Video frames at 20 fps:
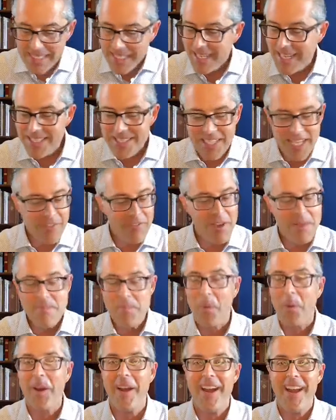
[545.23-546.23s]
Let's give him
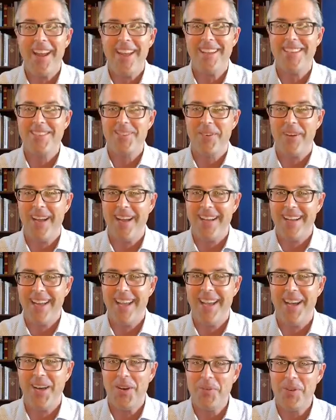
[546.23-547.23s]
praise right
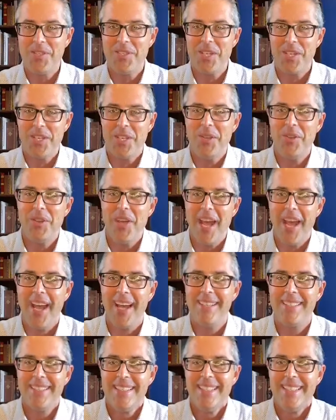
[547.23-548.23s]
now. Would you do
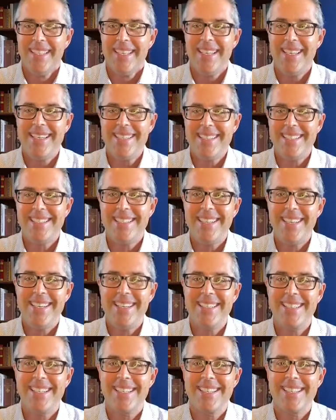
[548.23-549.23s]
that in
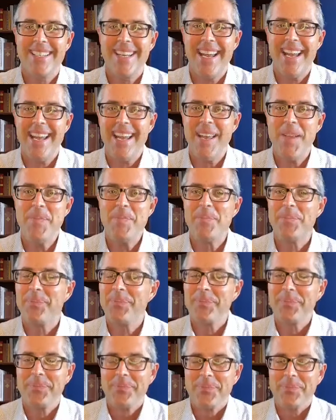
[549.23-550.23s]
Jesus' name?
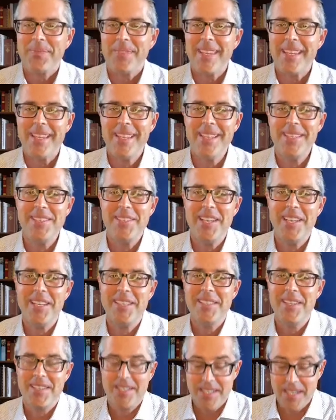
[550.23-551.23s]
in
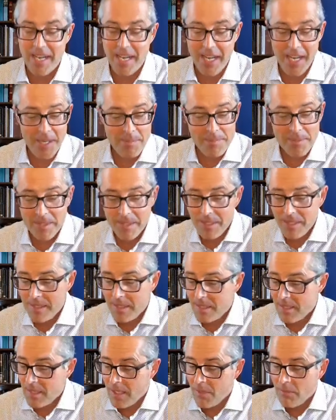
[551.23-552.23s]
Jesus' name.
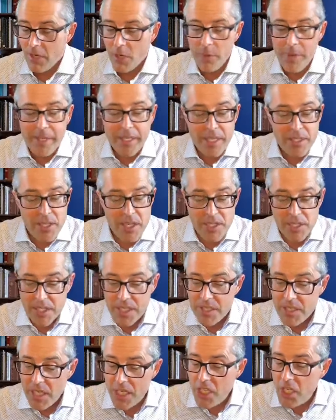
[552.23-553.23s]
Or we could just
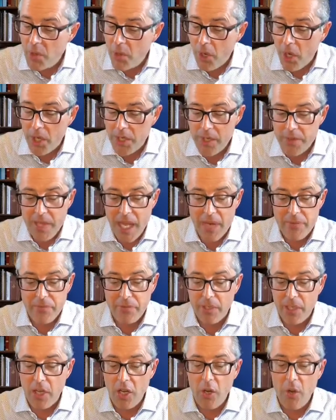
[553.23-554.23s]
continue on in that
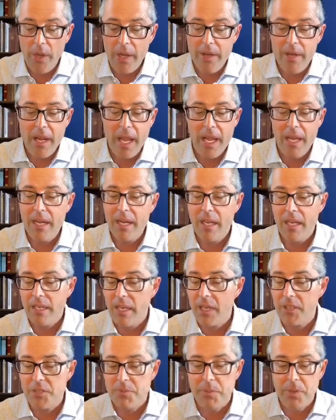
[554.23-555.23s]
flow, and, and
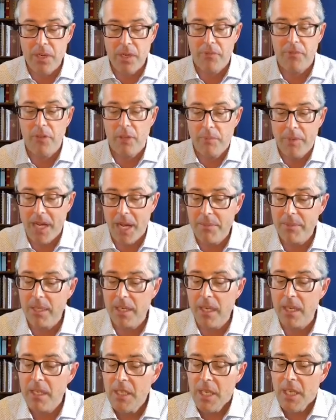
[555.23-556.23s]
it's beautiful. But I'm going
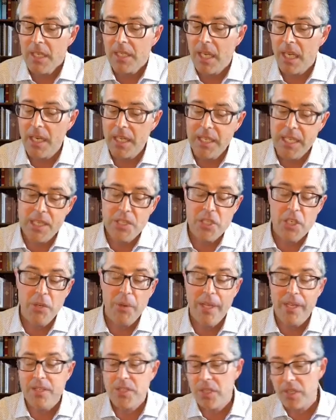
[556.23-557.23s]
to kind of get you
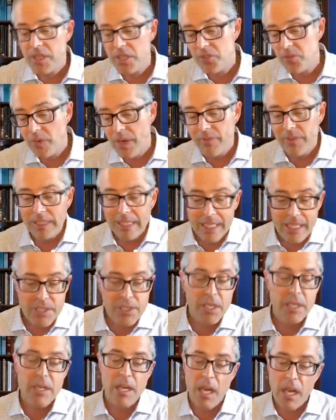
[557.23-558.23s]
into this
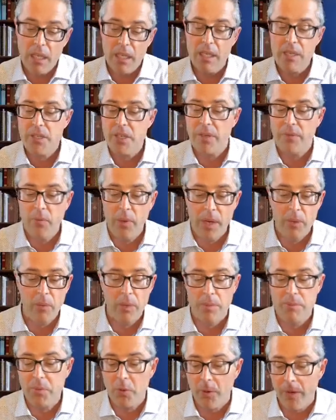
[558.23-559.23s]
revelation knowledge of what
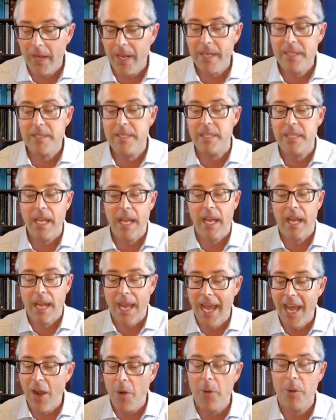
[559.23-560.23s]
we're praying today and
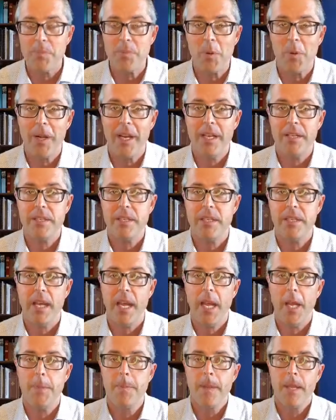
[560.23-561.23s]
how we're praying
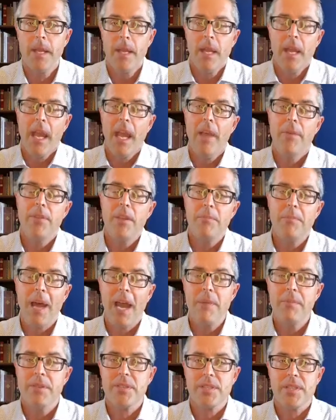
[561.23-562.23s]
today. And the
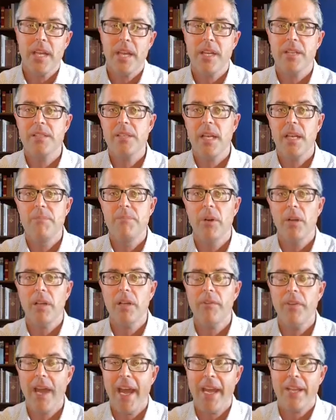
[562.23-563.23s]
Bible says in Book
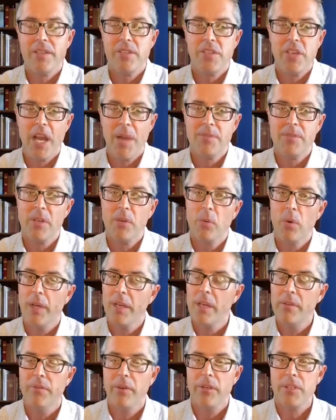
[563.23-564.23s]
of Acts, chapter 1
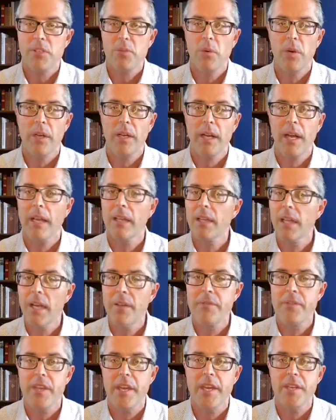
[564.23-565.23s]
and verse 1, and I
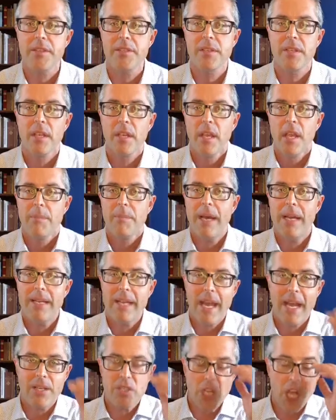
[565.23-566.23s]
love this. My
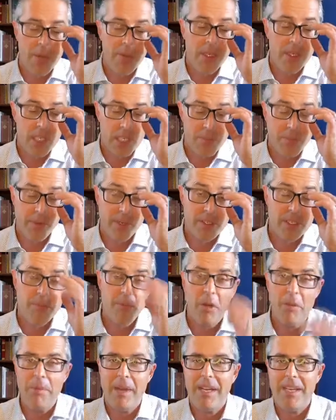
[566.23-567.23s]
dad taught me this
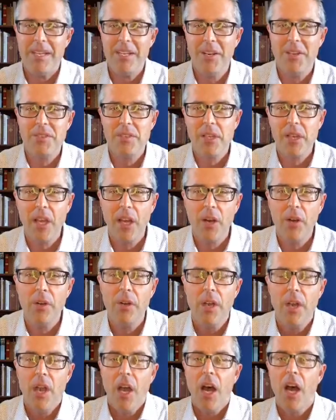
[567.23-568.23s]
principle many years ago
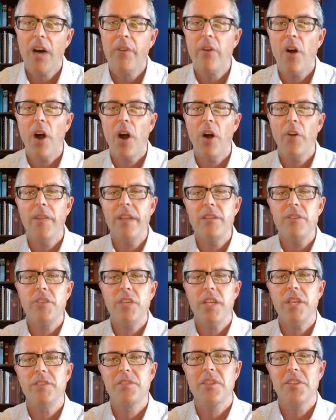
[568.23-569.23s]
of all that
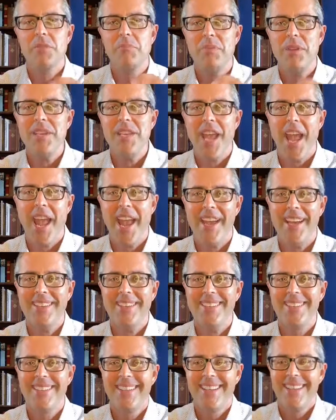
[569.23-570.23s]
Jesus
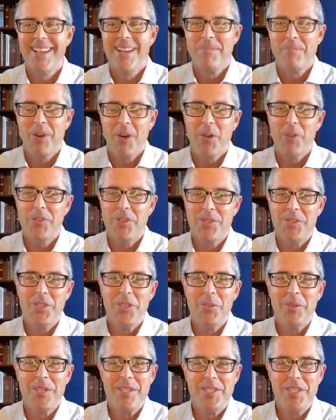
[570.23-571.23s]
began, both to
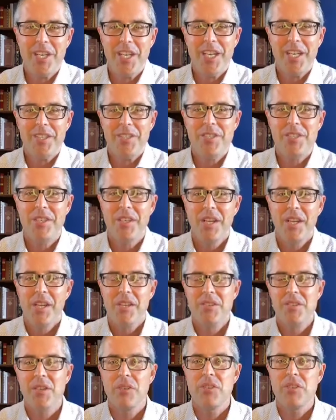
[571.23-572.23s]
do and teach.
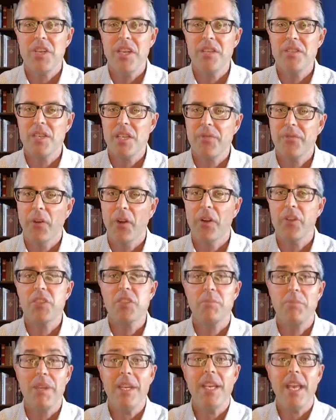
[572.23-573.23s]
So Jesus
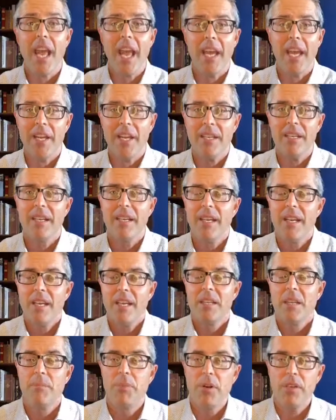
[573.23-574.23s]
first began it,
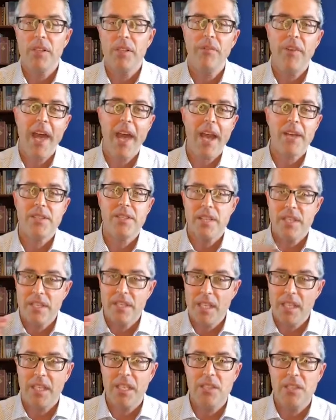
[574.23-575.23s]
the book of Acts is
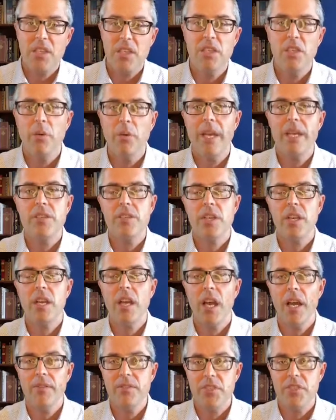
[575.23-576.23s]
the continuation
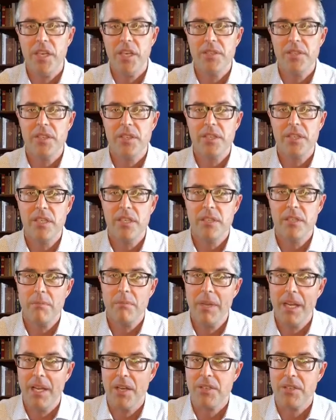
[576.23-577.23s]
of Jesus'
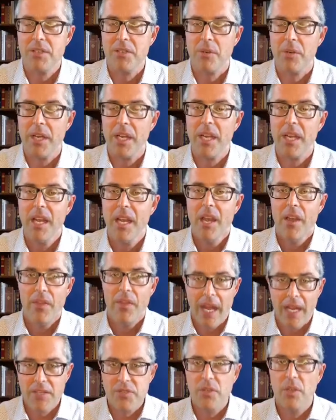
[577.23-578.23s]
ministry.
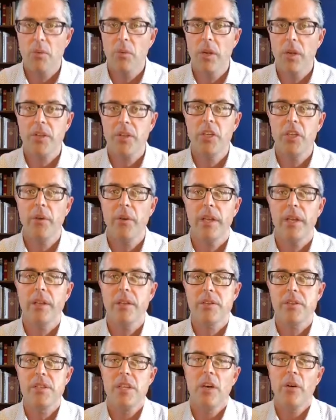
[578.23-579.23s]
That's what we're doing.
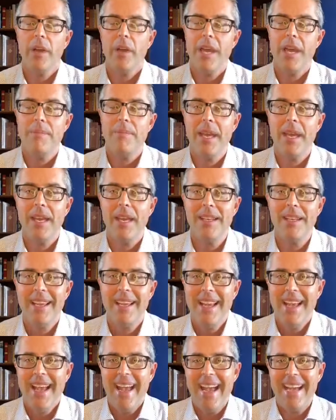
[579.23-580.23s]
There's no amen
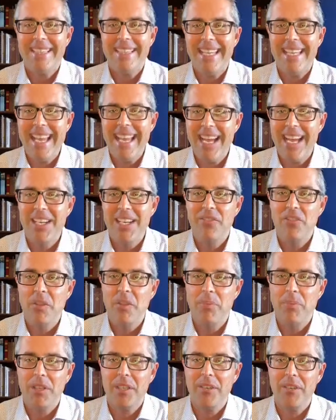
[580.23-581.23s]
at the end of the
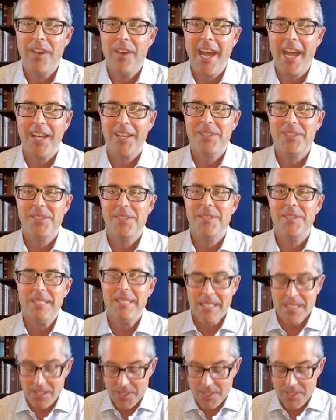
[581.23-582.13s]
book of Acts.